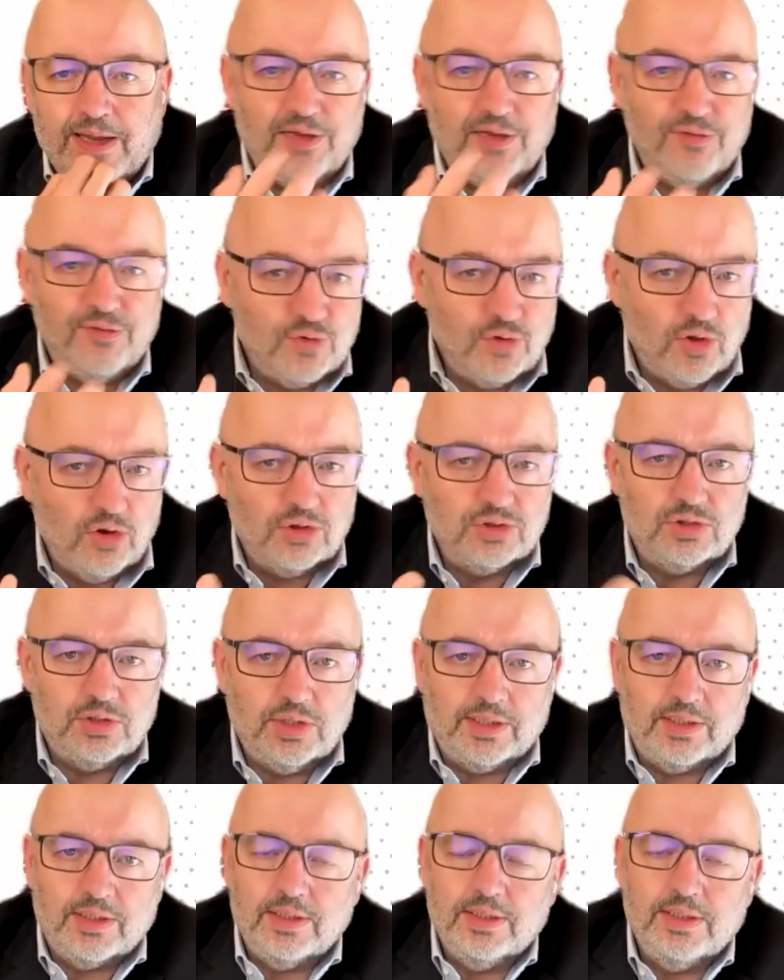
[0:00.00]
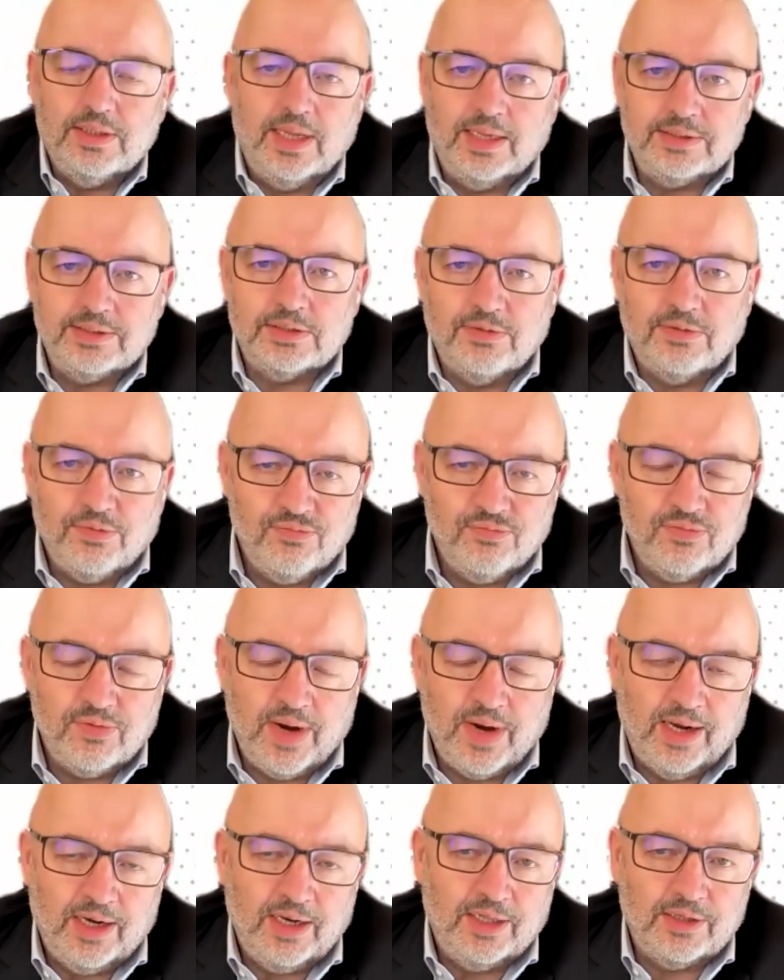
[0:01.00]
And even though that's a
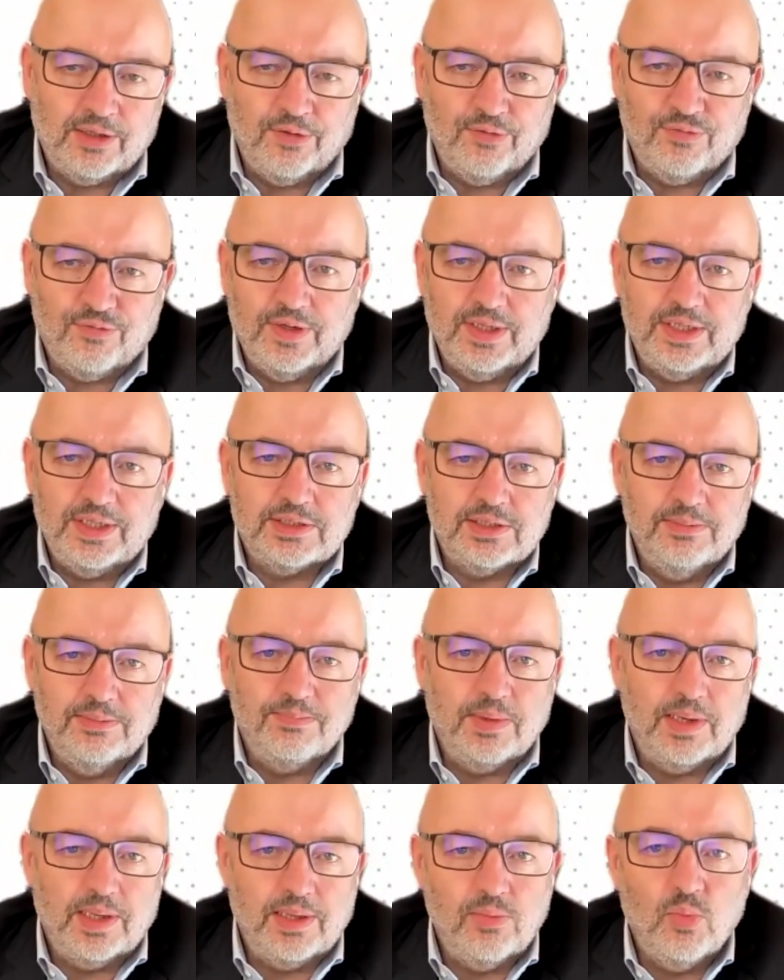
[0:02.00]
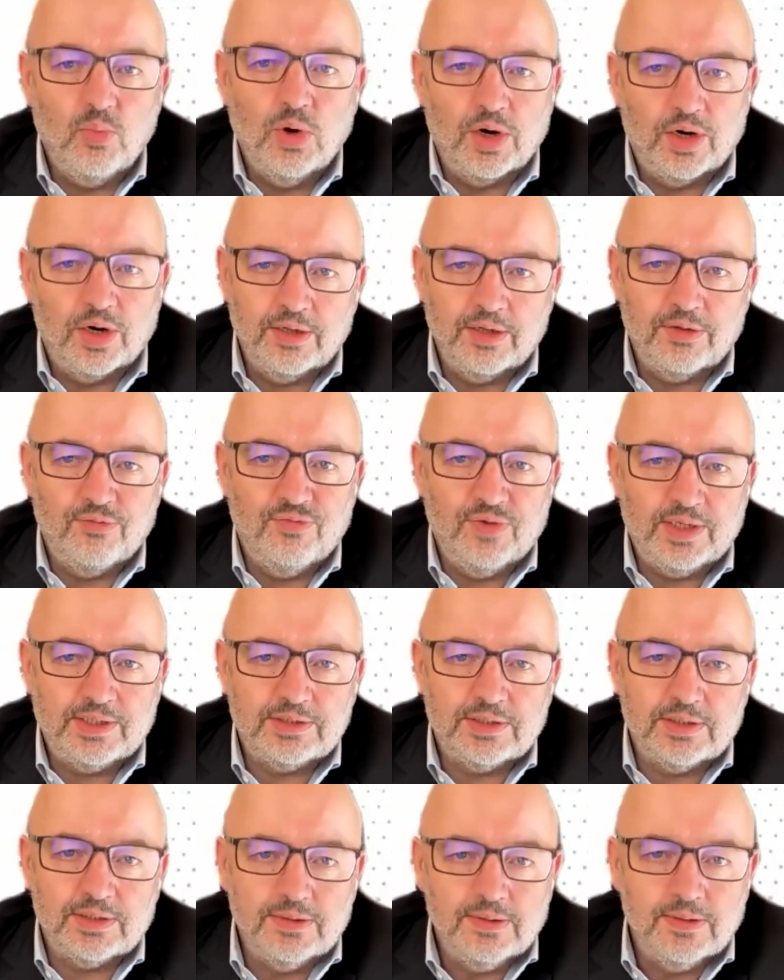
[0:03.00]
relatively simply worded
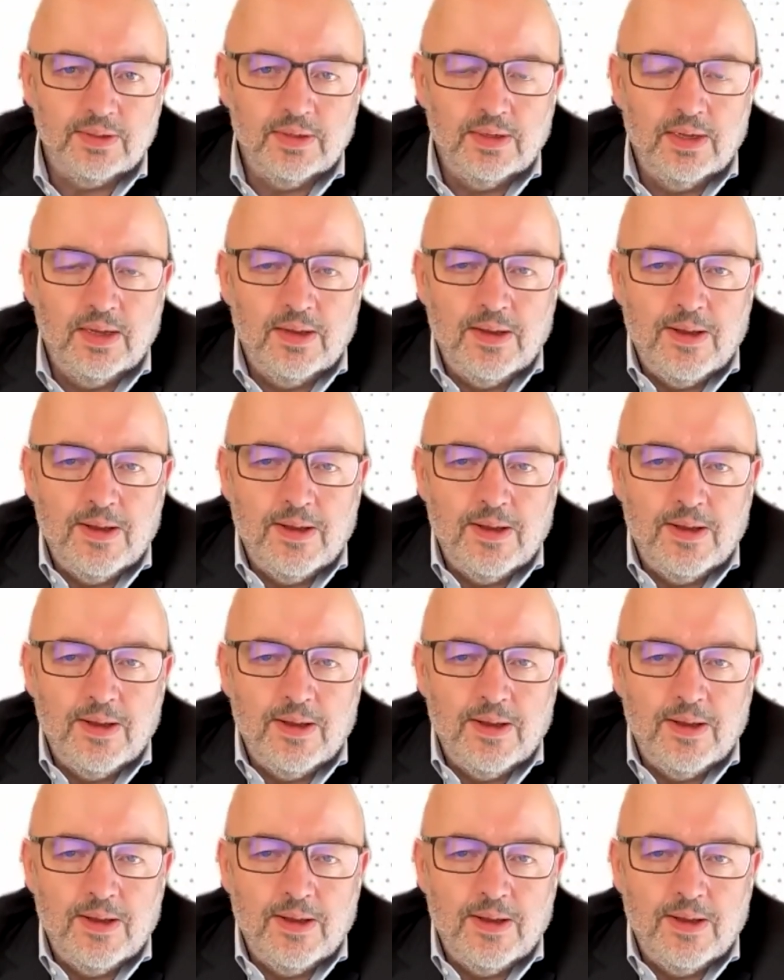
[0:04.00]
vision,